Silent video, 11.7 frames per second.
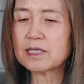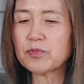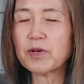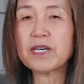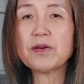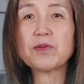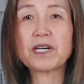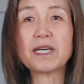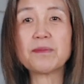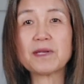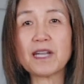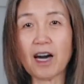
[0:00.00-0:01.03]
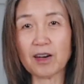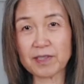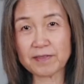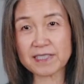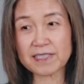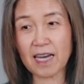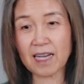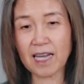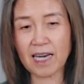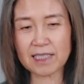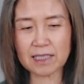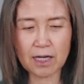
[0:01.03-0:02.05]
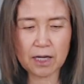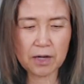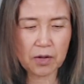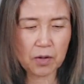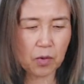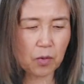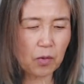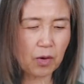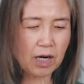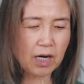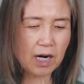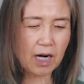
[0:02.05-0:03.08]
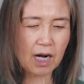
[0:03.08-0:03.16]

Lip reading: way we'll keep it out of the sunlight. Or